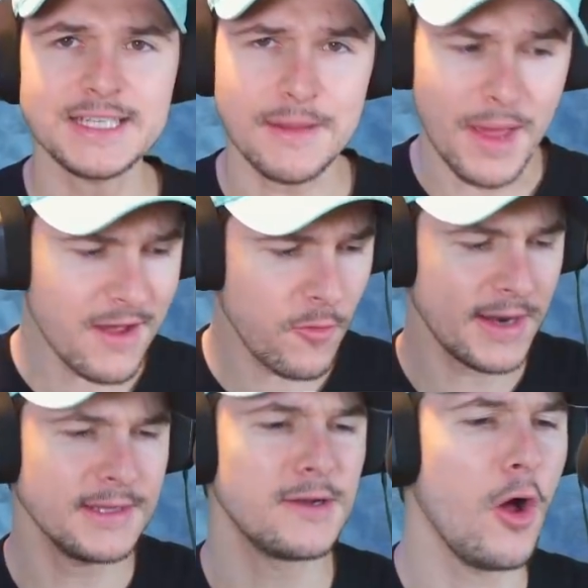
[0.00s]
I may have went
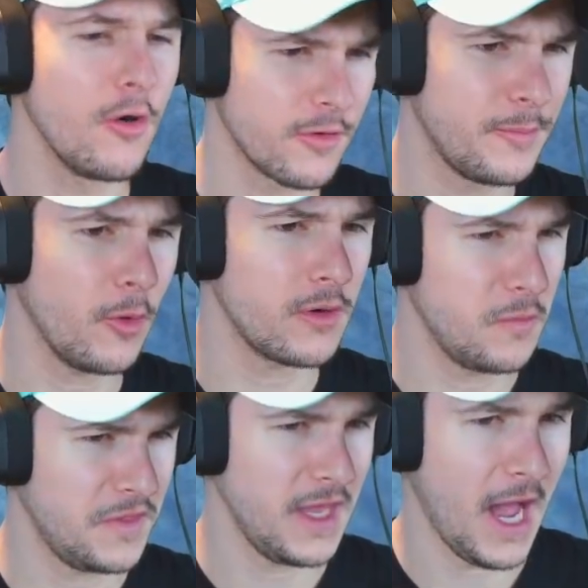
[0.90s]
a little overboard
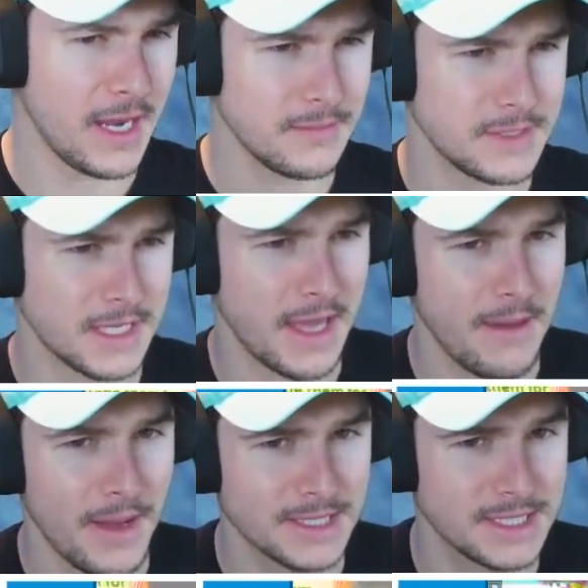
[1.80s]
with the items and the game
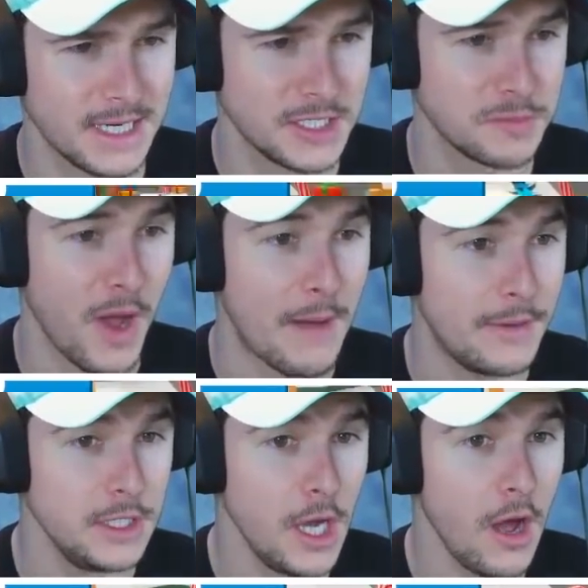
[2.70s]
passes that I just bought,
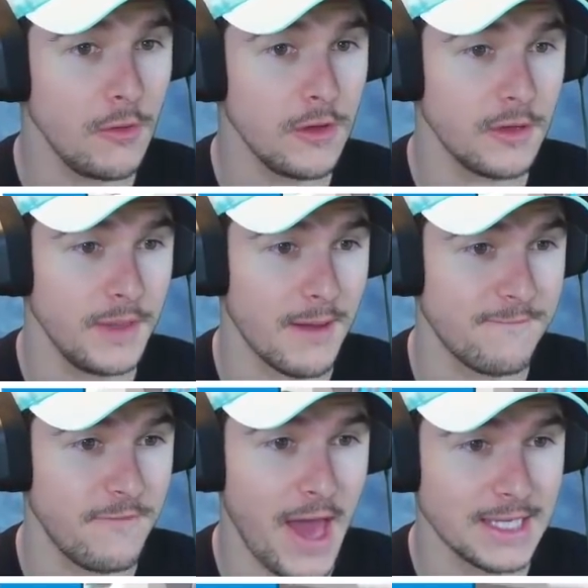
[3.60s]
but yo, look at me, I'm
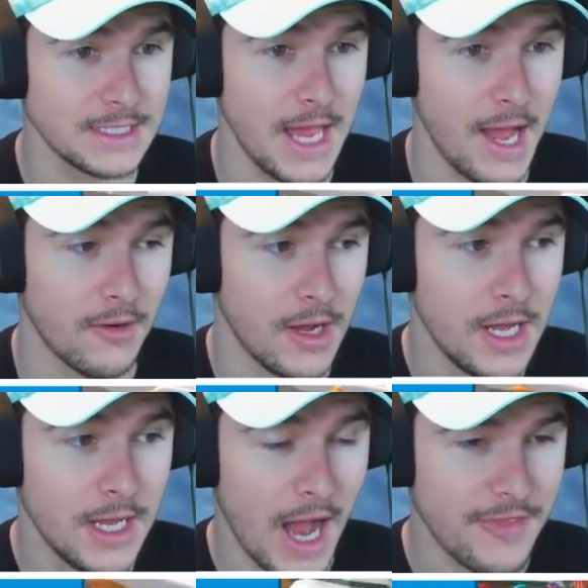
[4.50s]
fast now.
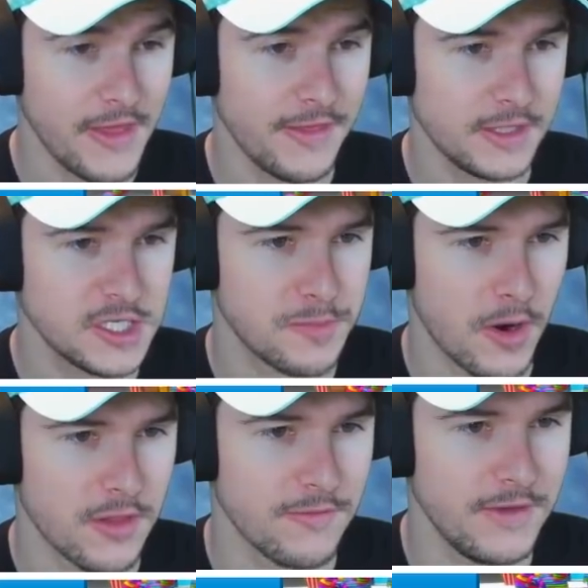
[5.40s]
I think this is
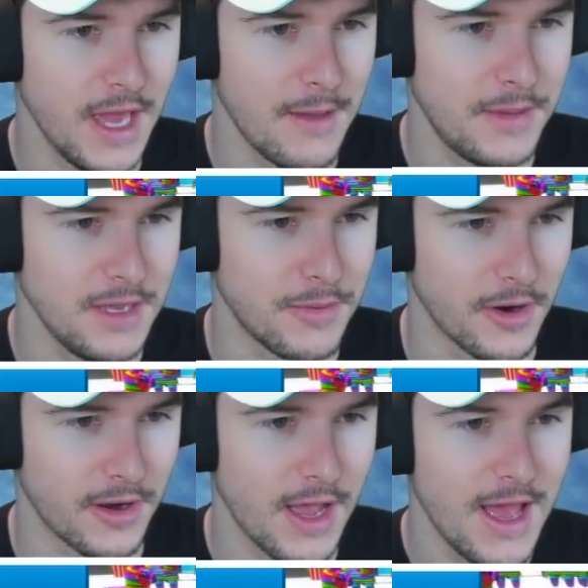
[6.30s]
part of the VIP
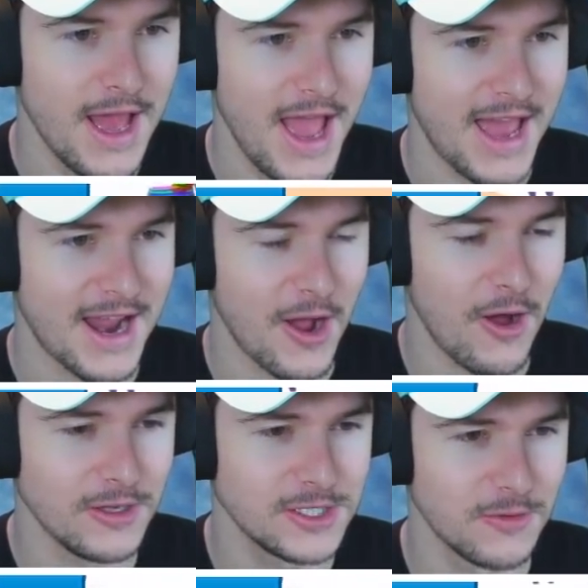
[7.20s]
perk. And I
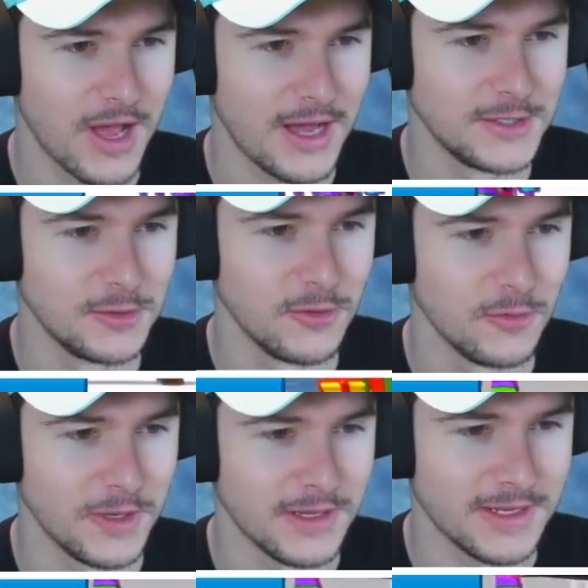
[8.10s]
also got dual
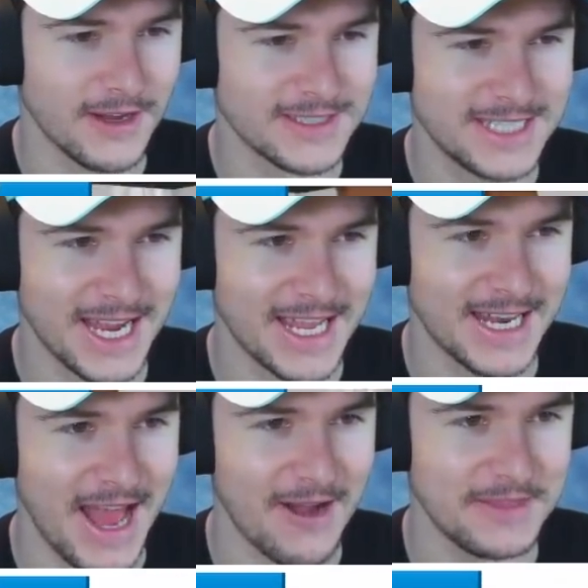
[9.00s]
wield. Oh, check it
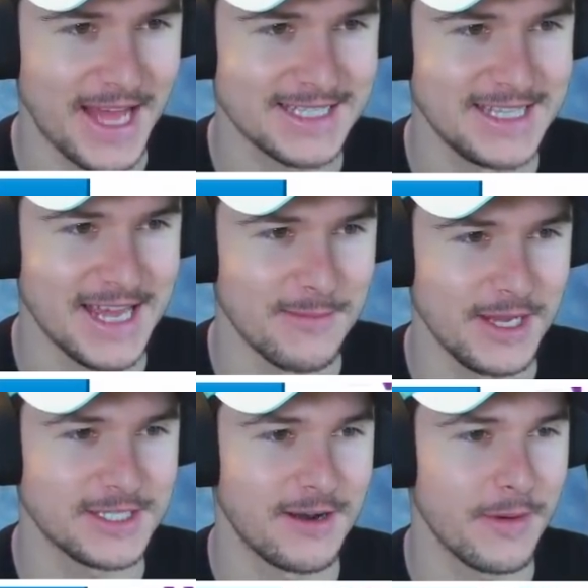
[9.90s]
out. That's the
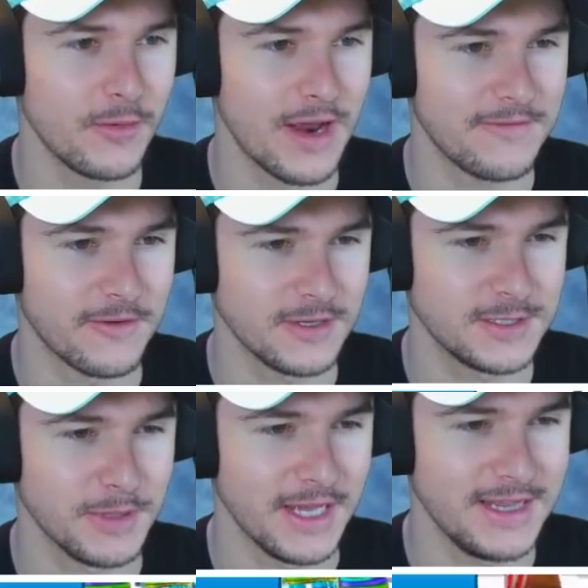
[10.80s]
animation. I remember when I
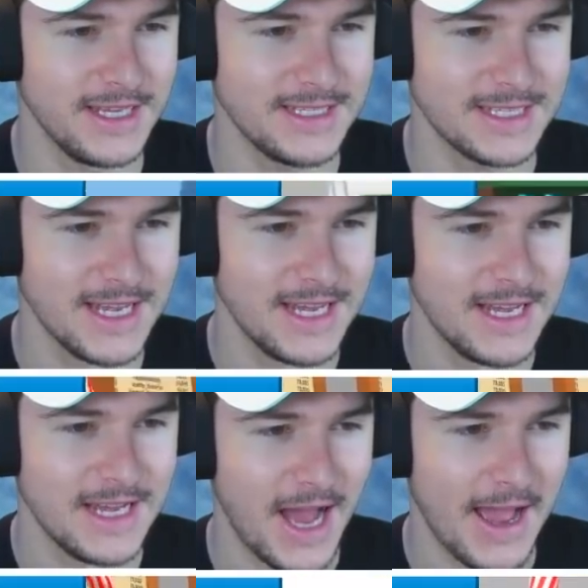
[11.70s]
first played this,
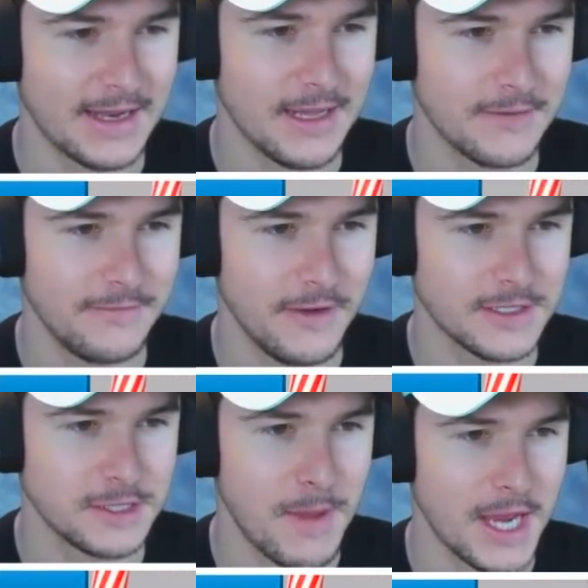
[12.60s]
I had a lot of fun
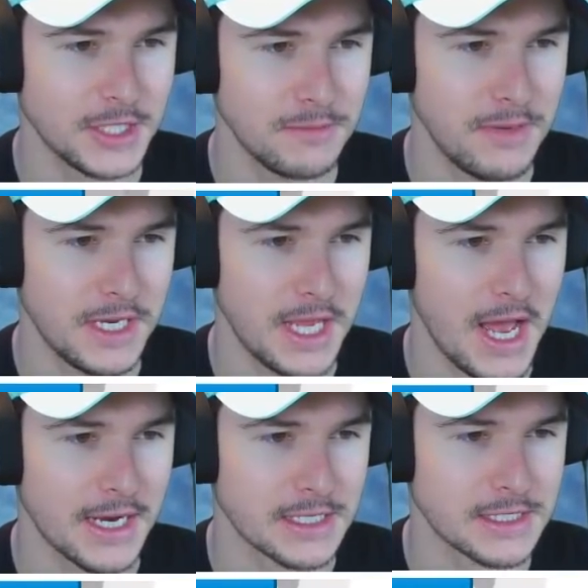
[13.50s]
smashing
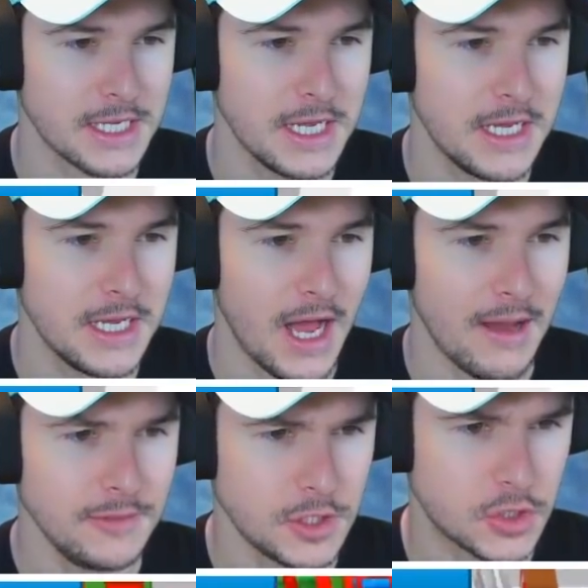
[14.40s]
pinatas.
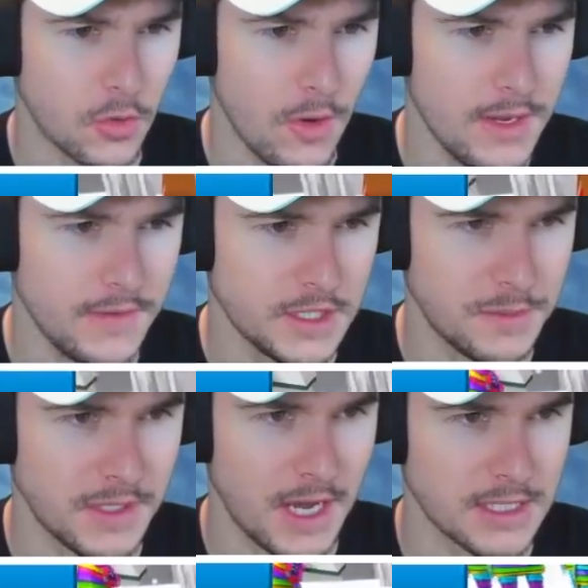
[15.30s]
I'm destroying these
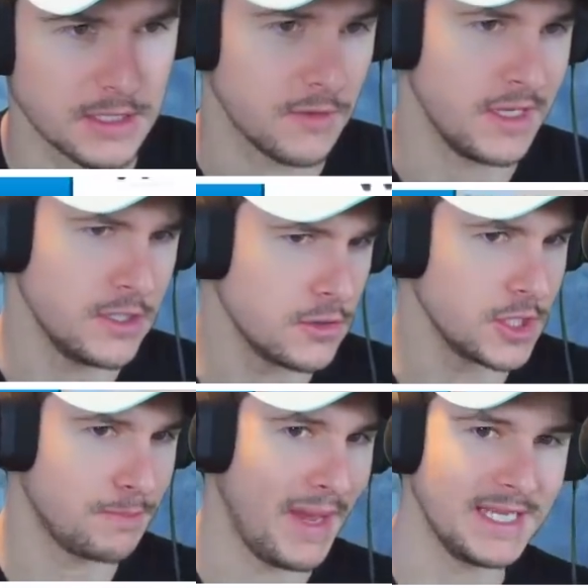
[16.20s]
pinatas though. These are
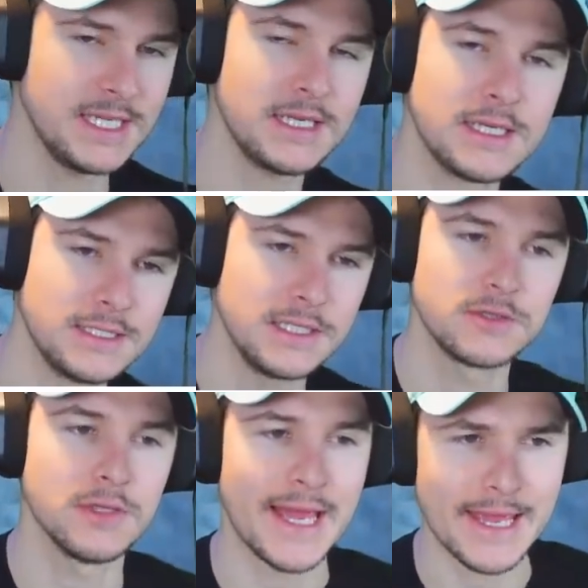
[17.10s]
just basic because these
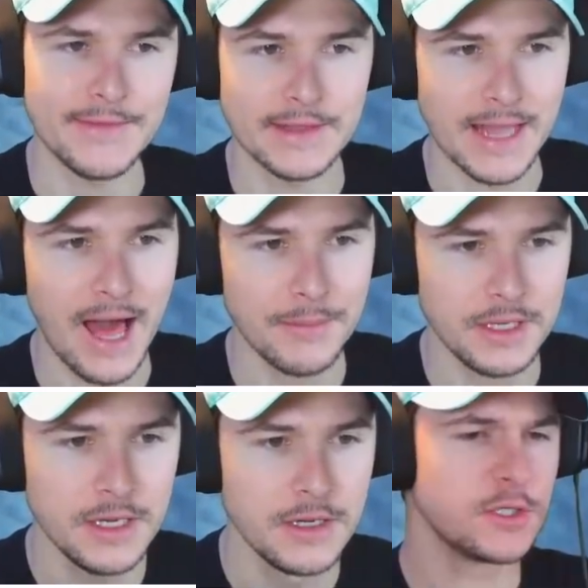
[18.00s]
are like in the
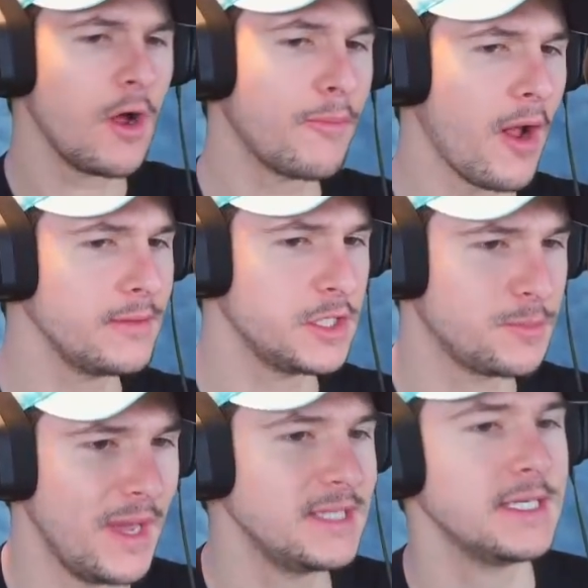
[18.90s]
lobby. They're all probably just
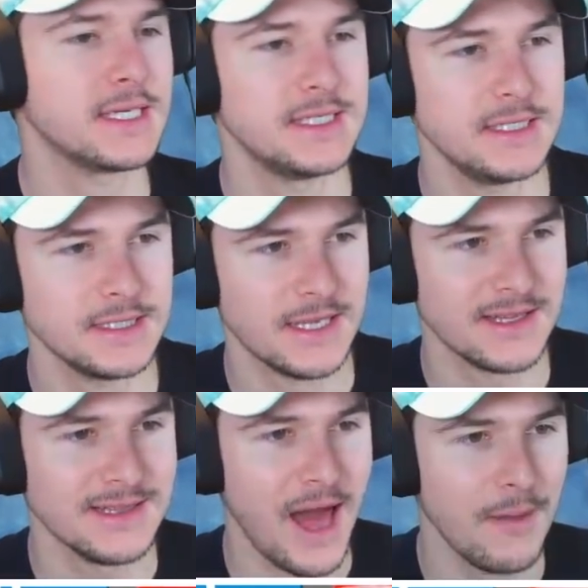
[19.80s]
basic because this is like the
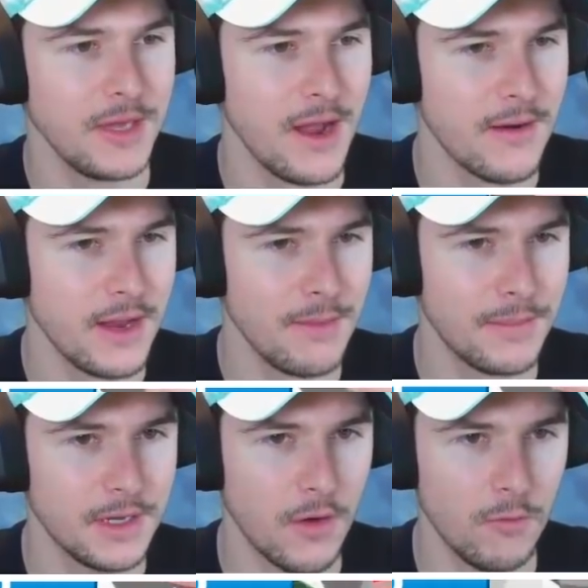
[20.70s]
lobby area,
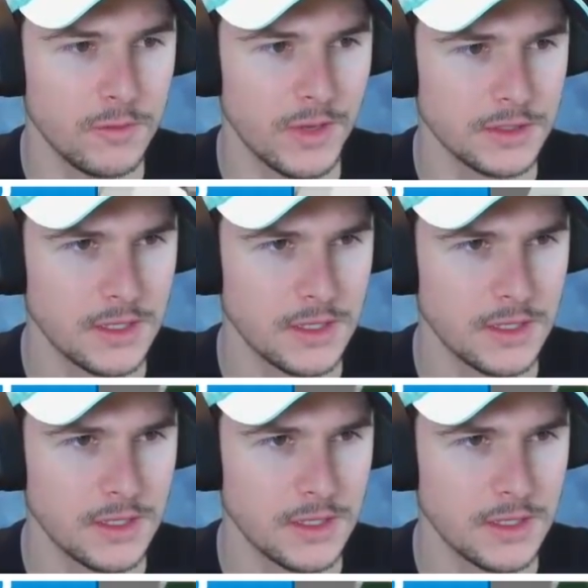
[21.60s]
but oh, we also